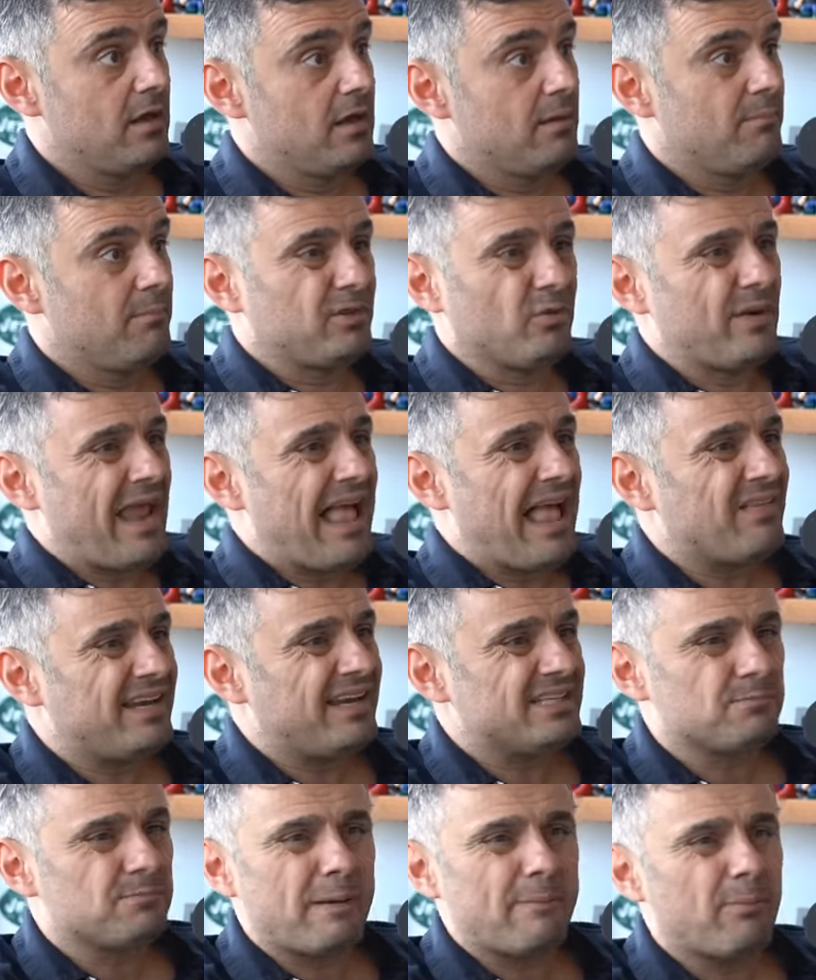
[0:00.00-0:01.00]
But the reality
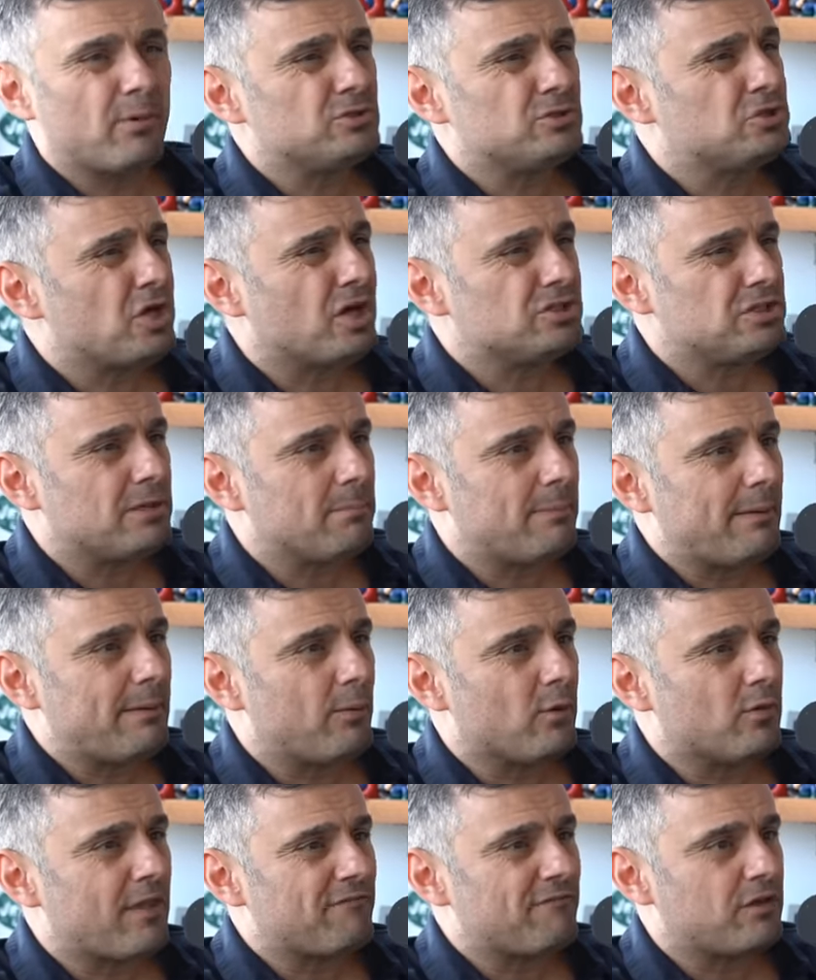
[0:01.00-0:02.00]
is, people are judging
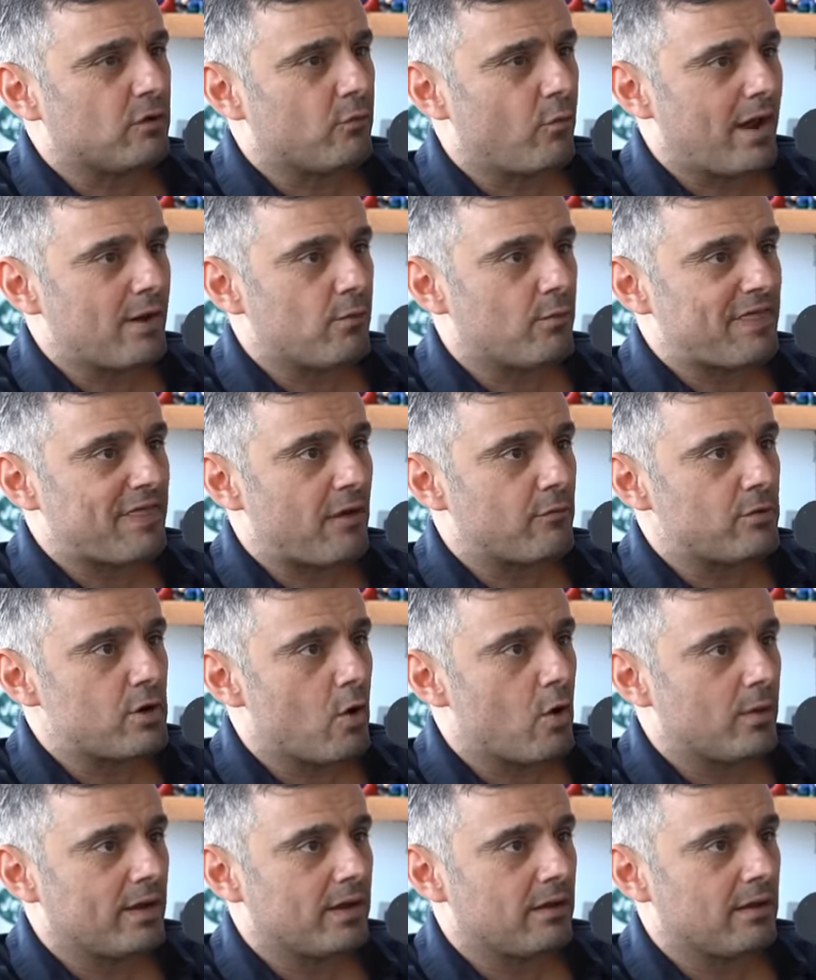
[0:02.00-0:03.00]
people left and right without
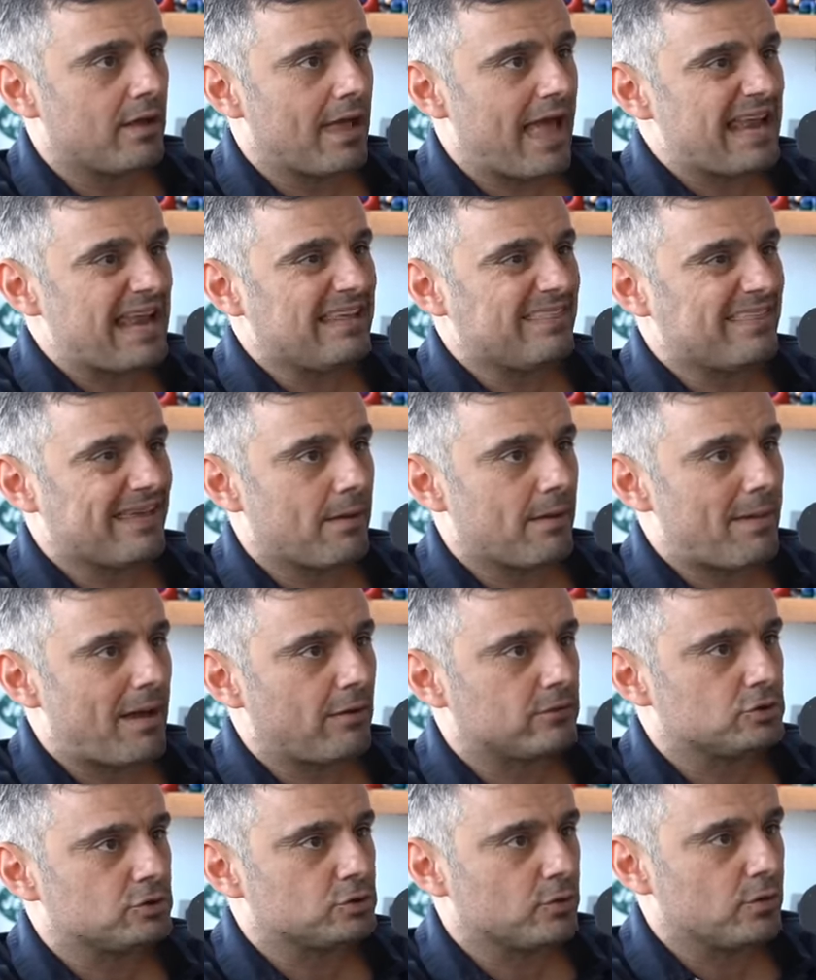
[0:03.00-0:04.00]
knowing anything
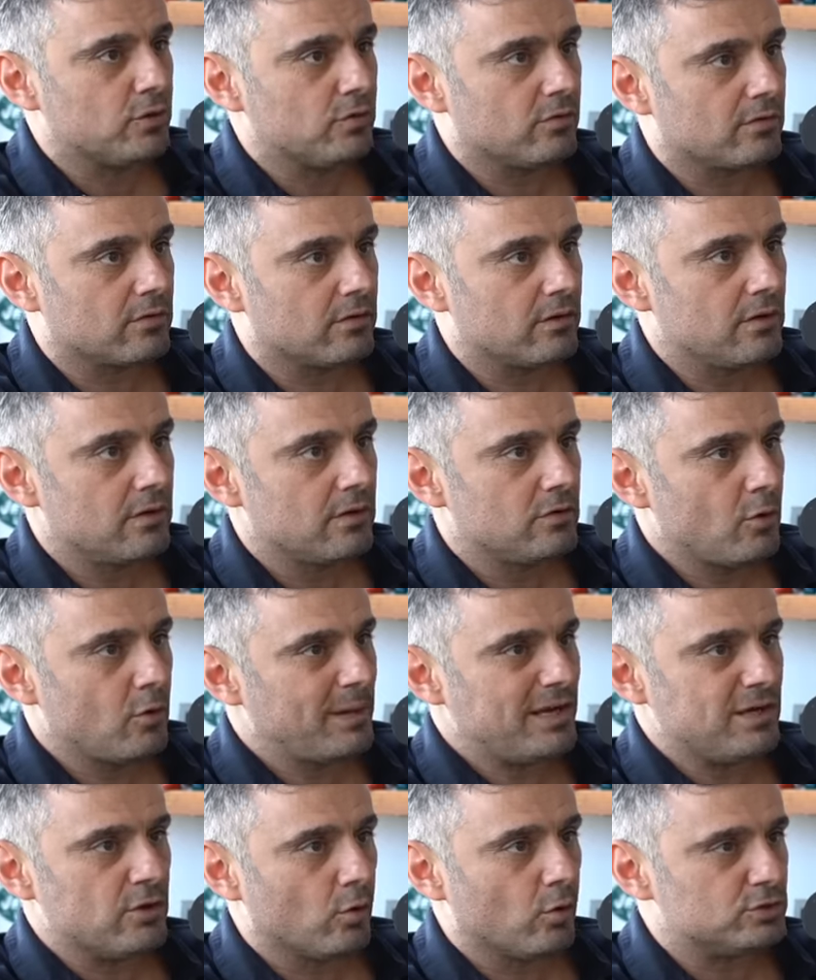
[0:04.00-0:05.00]
about the truth.
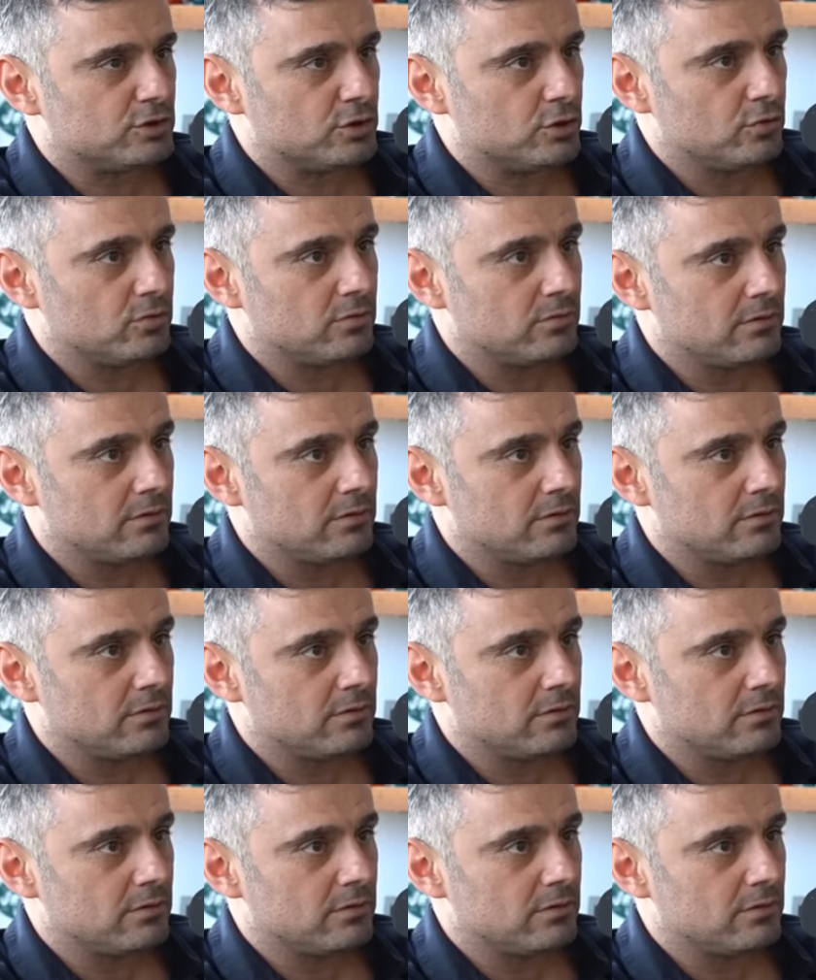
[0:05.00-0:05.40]
Nobody knows you.